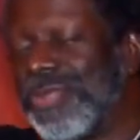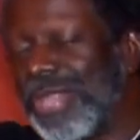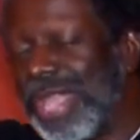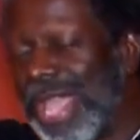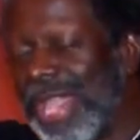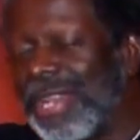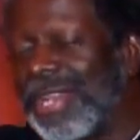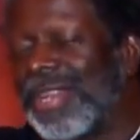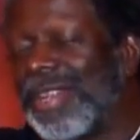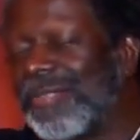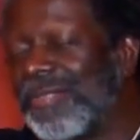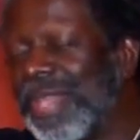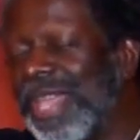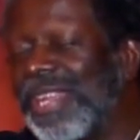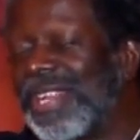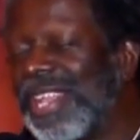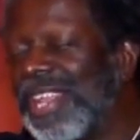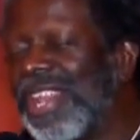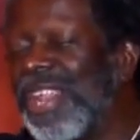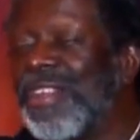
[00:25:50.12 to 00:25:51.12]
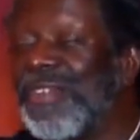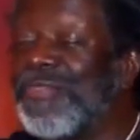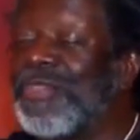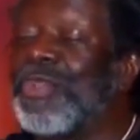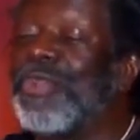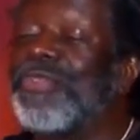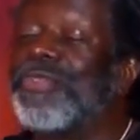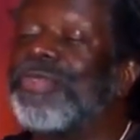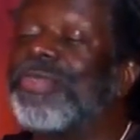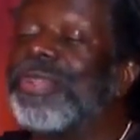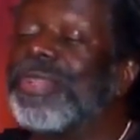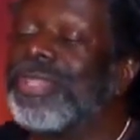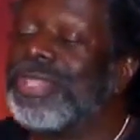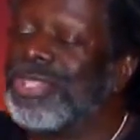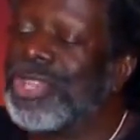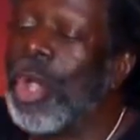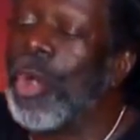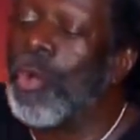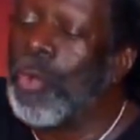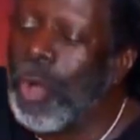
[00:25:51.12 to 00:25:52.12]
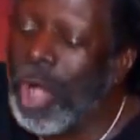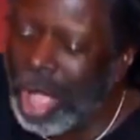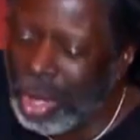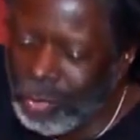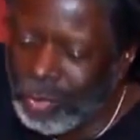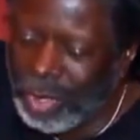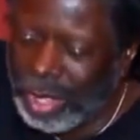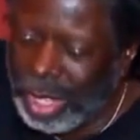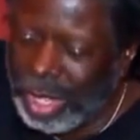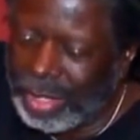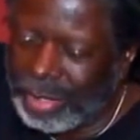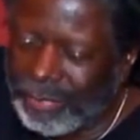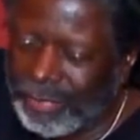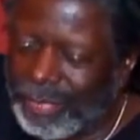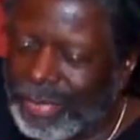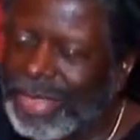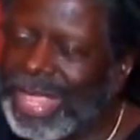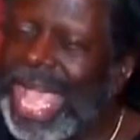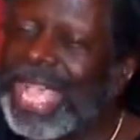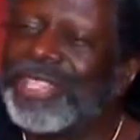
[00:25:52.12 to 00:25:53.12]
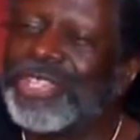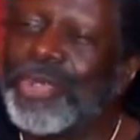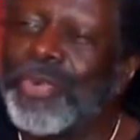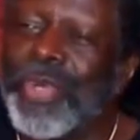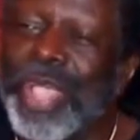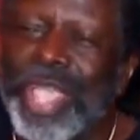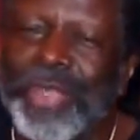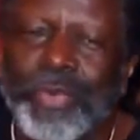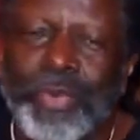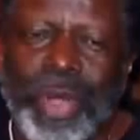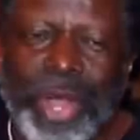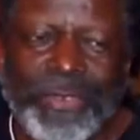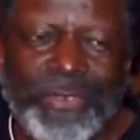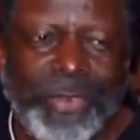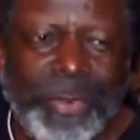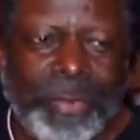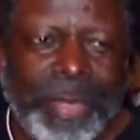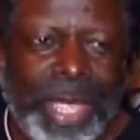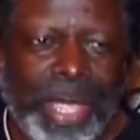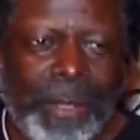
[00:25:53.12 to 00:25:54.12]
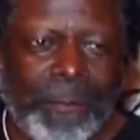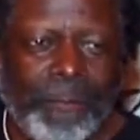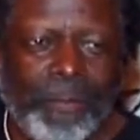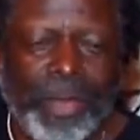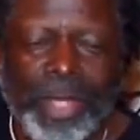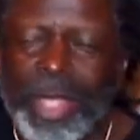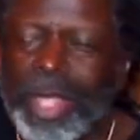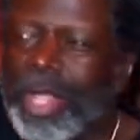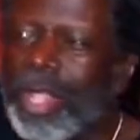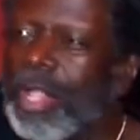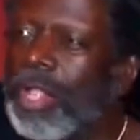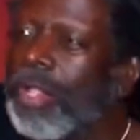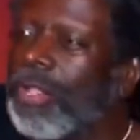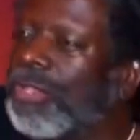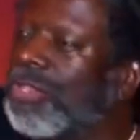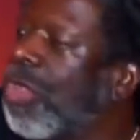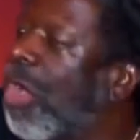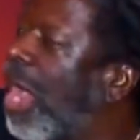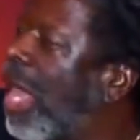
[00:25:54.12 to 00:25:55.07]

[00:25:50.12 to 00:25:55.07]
ended up getting an interview, don't want one. That's the way it worked for me. So